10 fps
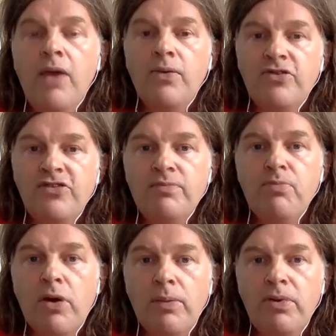which is
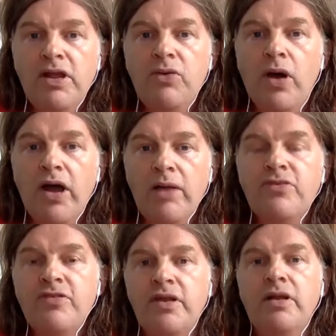probably why I'm
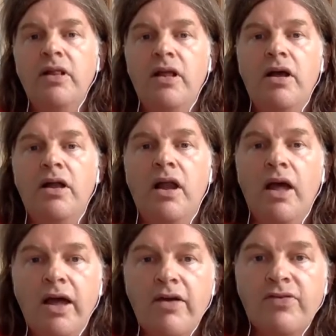still
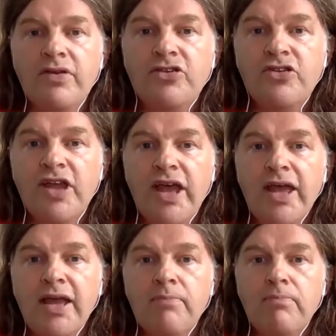alive
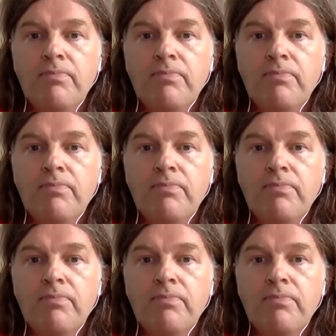today.